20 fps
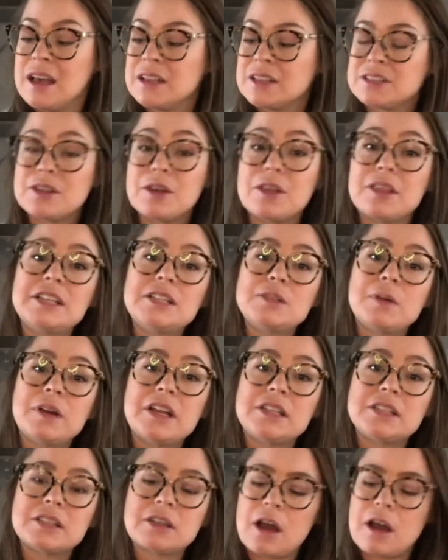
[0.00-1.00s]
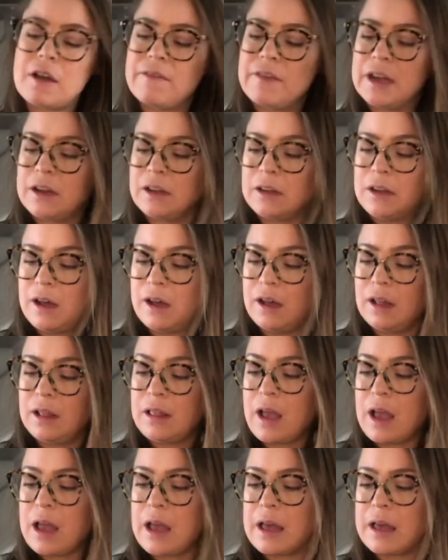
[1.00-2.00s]
So this one is
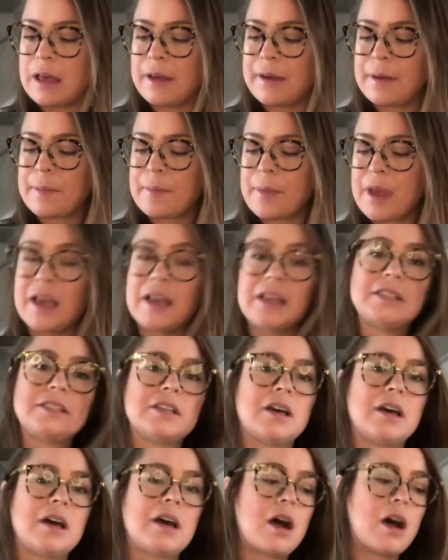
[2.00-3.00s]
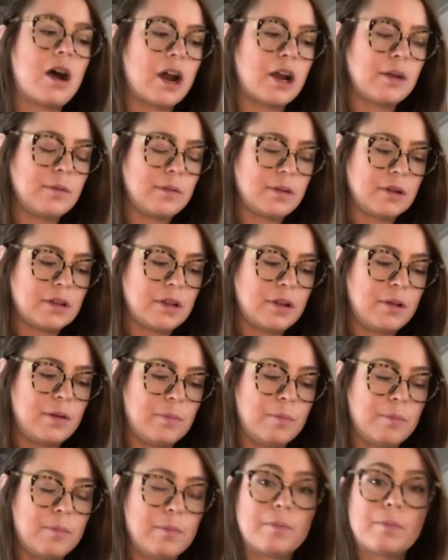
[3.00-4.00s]
carvedilol. It's a heart
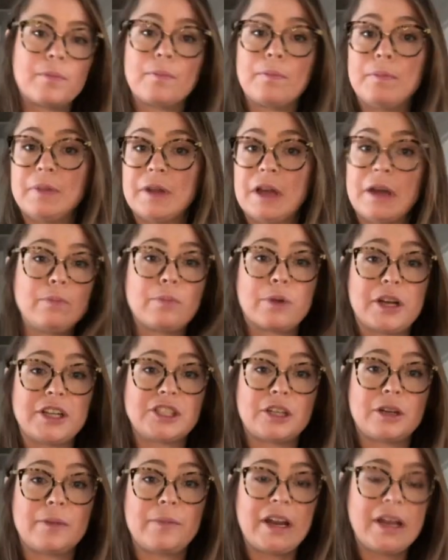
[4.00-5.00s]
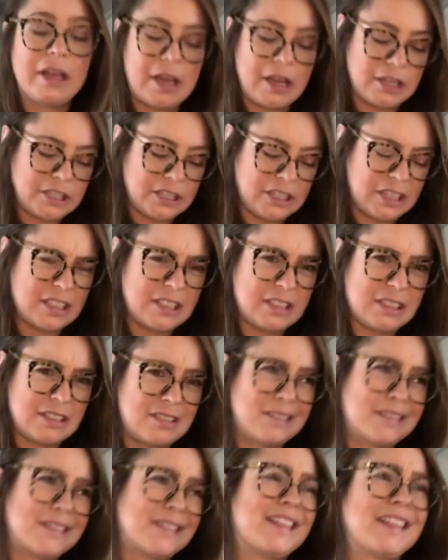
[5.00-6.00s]
blood pressure medication. This is
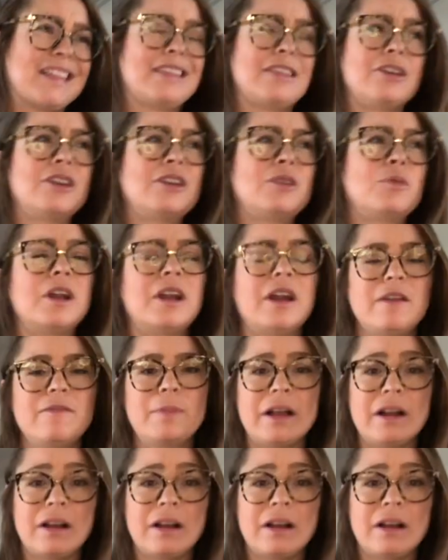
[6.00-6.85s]
the third one I've been